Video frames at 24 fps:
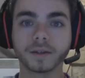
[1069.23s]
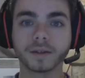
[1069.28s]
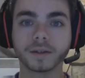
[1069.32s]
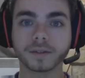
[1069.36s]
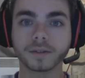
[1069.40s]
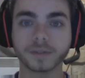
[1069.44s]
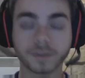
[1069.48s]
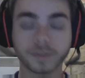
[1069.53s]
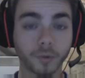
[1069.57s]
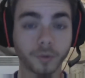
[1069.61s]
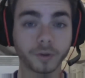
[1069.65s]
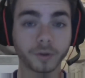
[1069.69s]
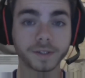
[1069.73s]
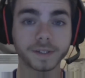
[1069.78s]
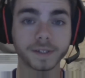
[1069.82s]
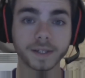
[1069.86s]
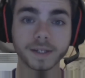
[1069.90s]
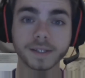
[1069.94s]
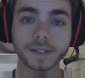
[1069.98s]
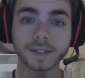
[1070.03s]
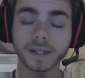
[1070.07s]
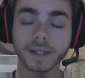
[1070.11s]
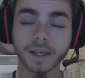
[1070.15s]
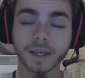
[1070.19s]
So boys,
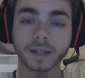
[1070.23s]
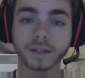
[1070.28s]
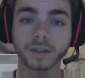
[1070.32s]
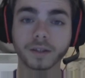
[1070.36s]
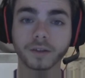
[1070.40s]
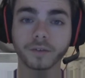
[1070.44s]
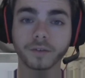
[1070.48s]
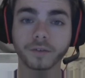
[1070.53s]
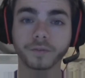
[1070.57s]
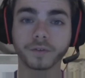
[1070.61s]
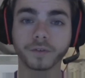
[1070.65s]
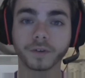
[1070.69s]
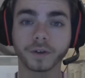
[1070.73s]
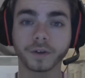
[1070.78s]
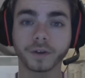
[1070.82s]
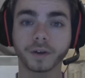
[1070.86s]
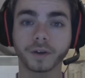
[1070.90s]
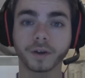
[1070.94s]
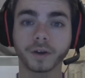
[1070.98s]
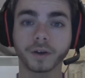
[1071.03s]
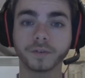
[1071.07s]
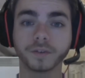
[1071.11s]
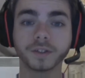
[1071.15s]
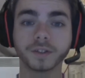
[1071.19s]
that's the end of
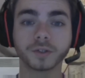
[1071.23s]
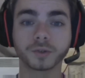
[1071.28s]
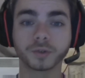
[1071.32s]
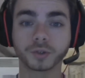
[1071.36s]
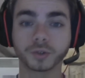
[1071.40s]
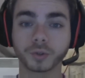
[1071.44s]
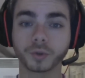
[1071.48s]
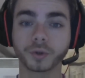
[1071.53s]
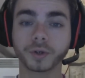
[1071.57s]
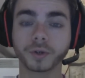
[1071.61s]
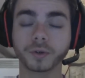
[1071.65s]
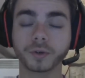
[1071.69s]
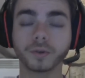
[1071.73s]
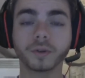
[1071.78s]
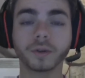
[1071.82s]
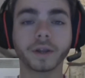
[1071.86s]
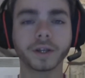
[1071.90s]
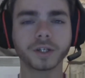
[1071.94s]
uh, the tutorial.